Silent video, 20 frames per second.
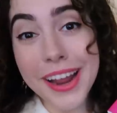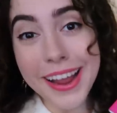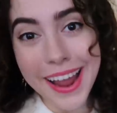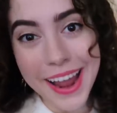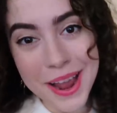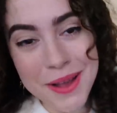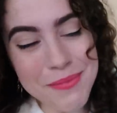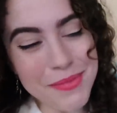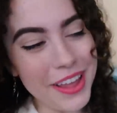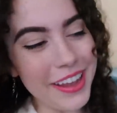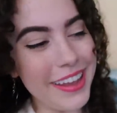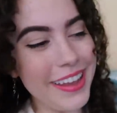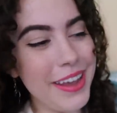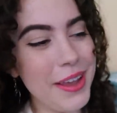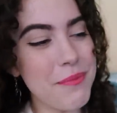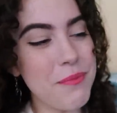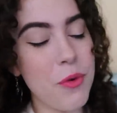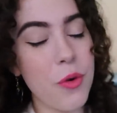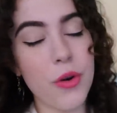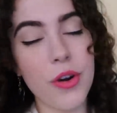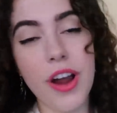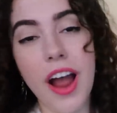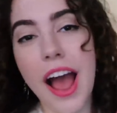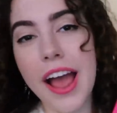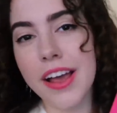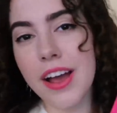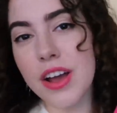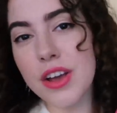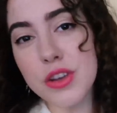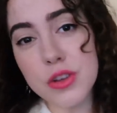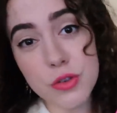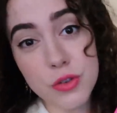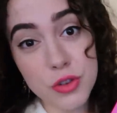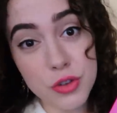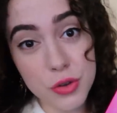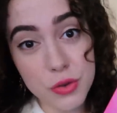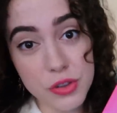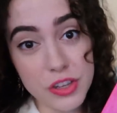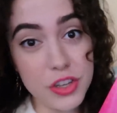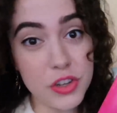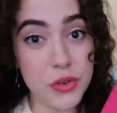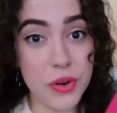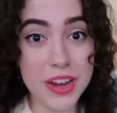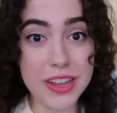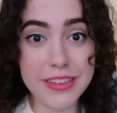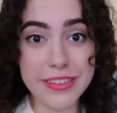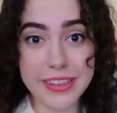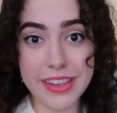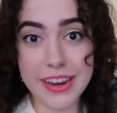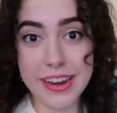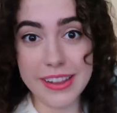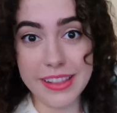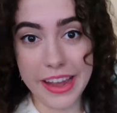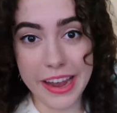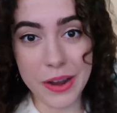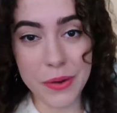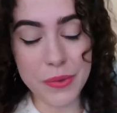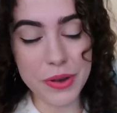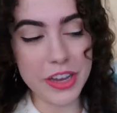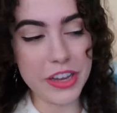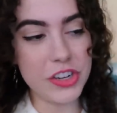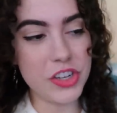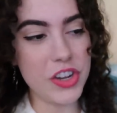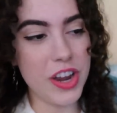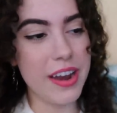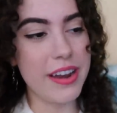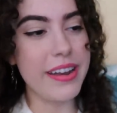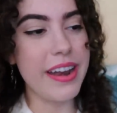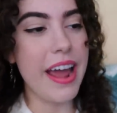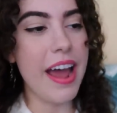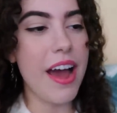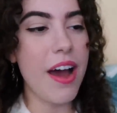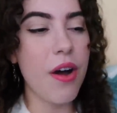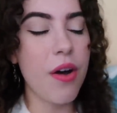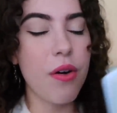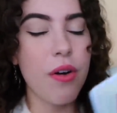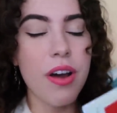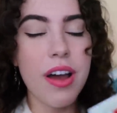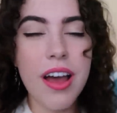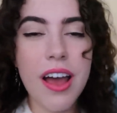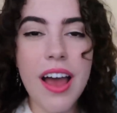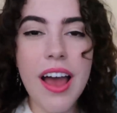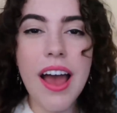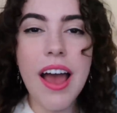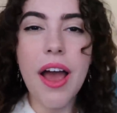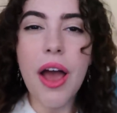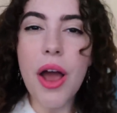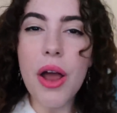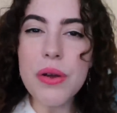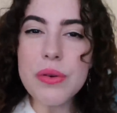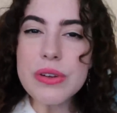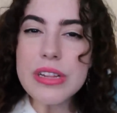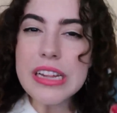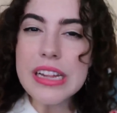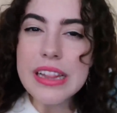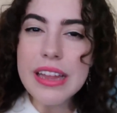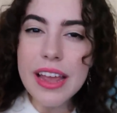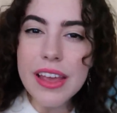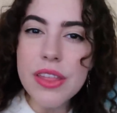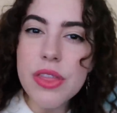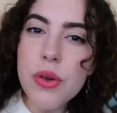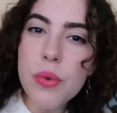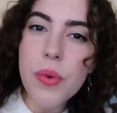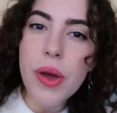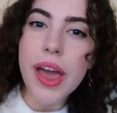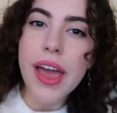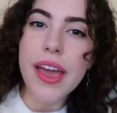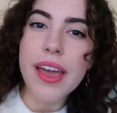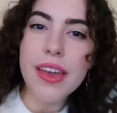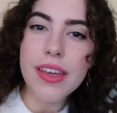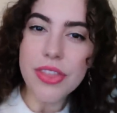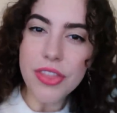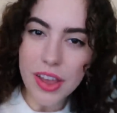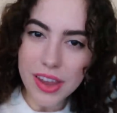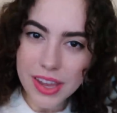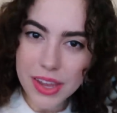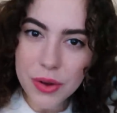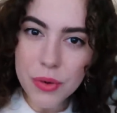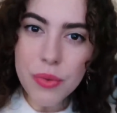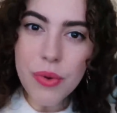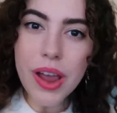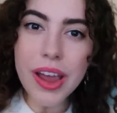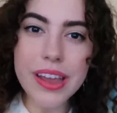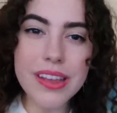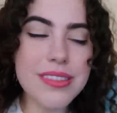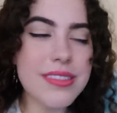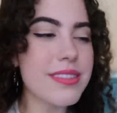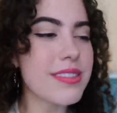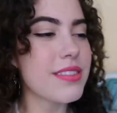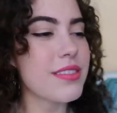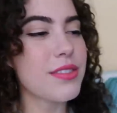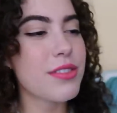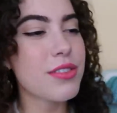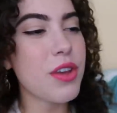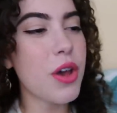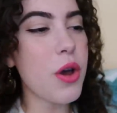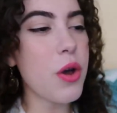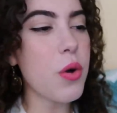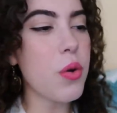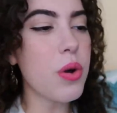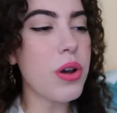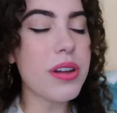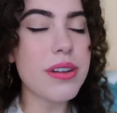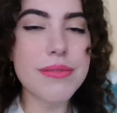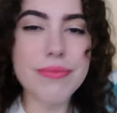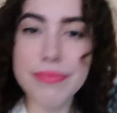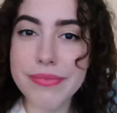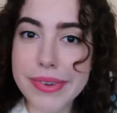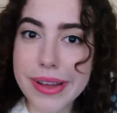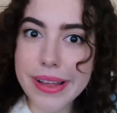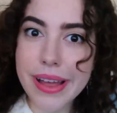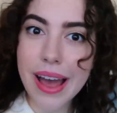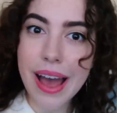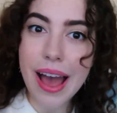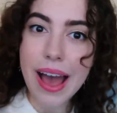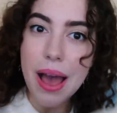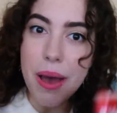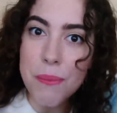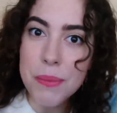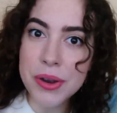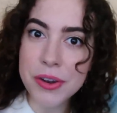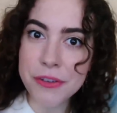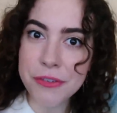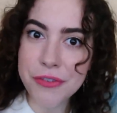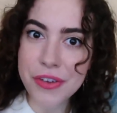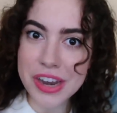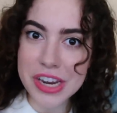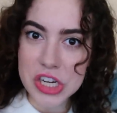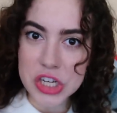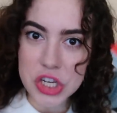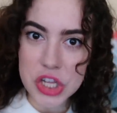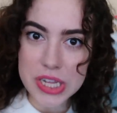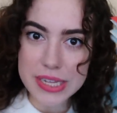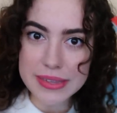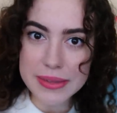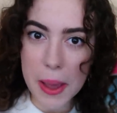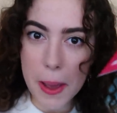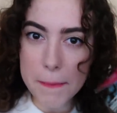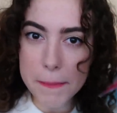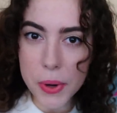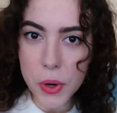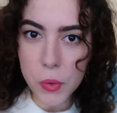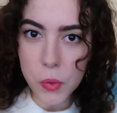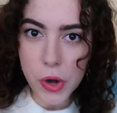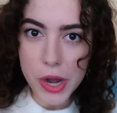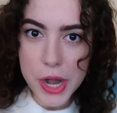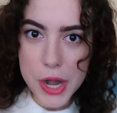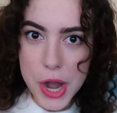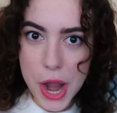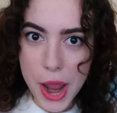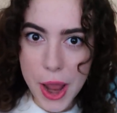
but I am liking it more. I got used to the translated language and now I really like the way that he writes. So I'm gonna finish this up right